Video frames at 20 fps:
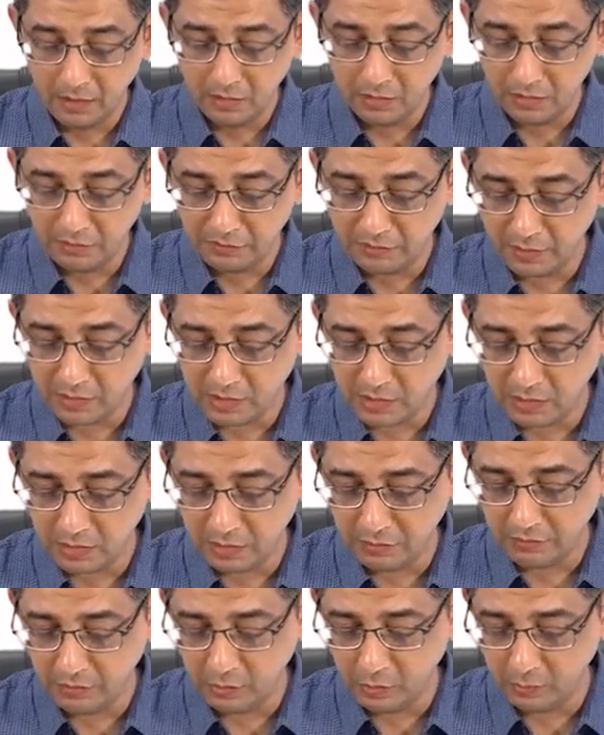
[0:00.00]
The first and
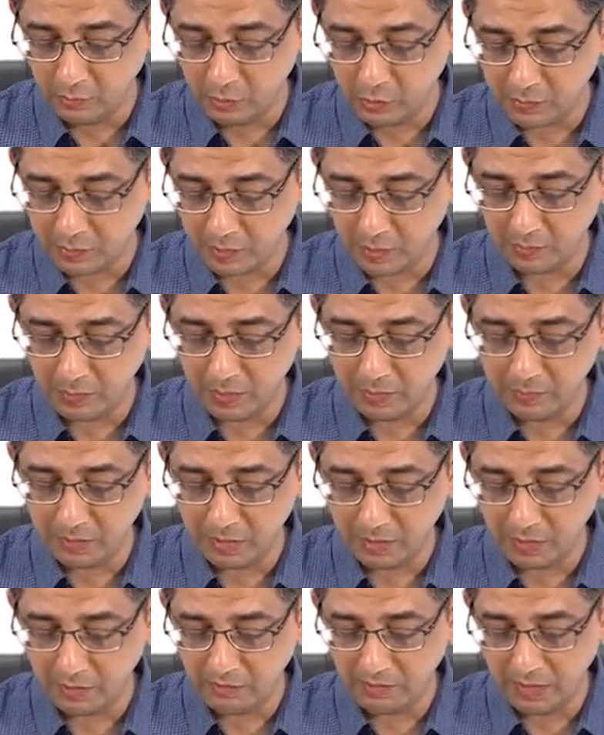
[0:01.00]
the foremost problem
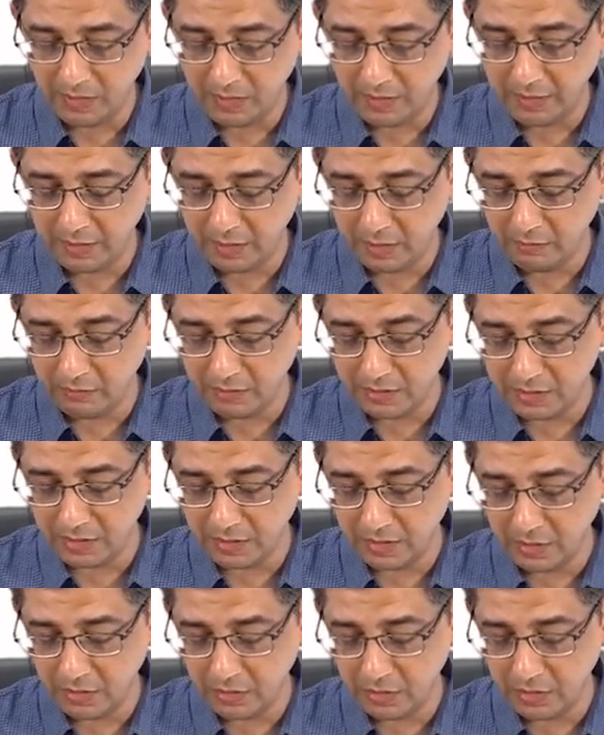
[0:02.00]
that I've highlighted once
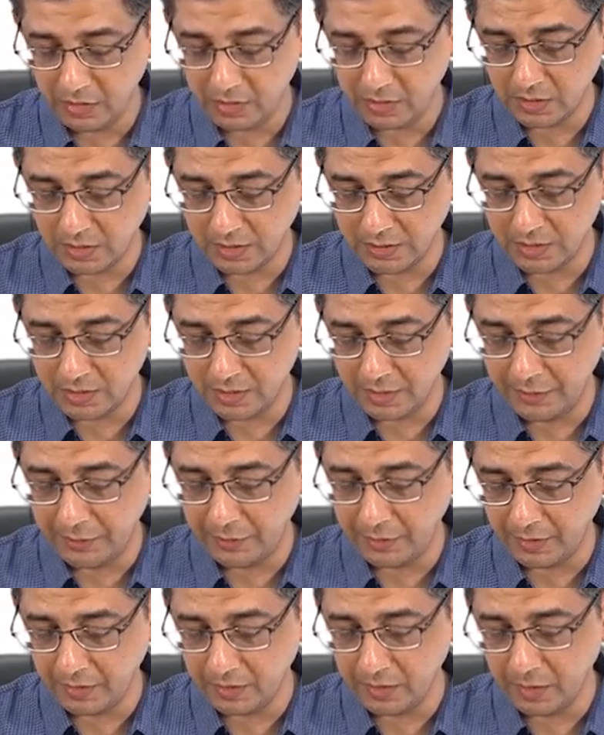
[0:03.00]
again is
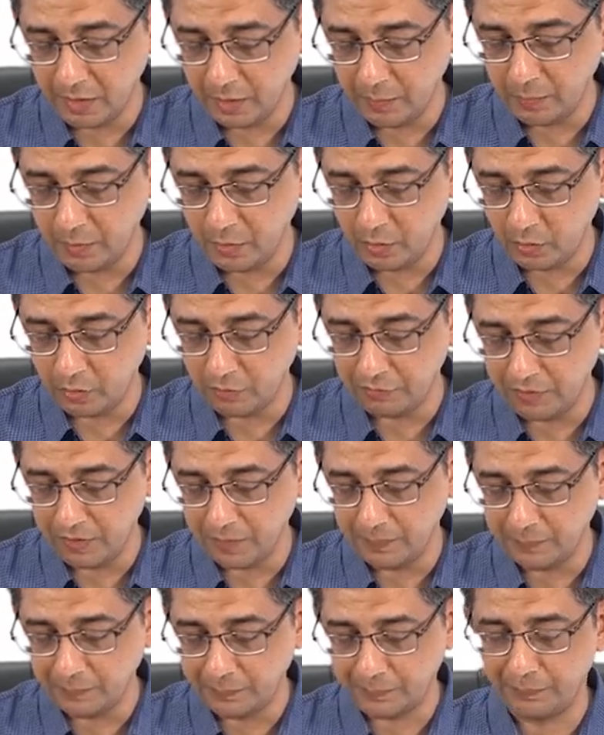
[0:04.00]
concentric
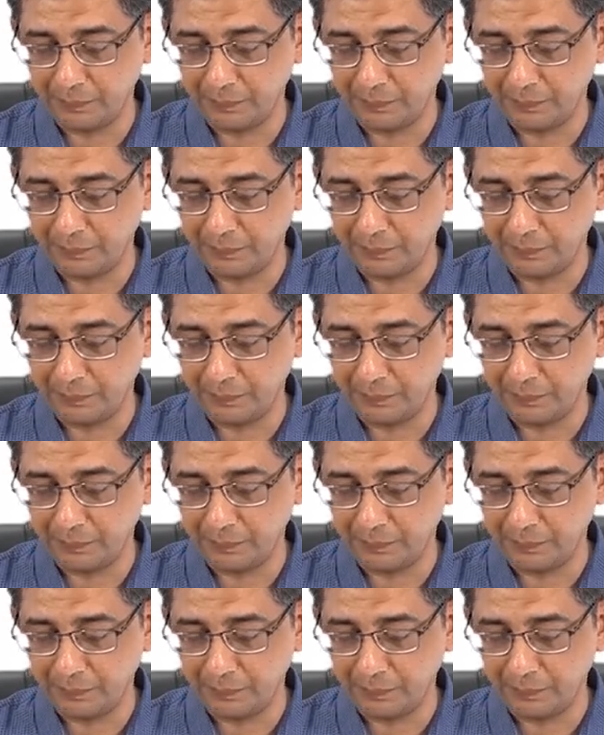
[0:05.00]
hypertrophy.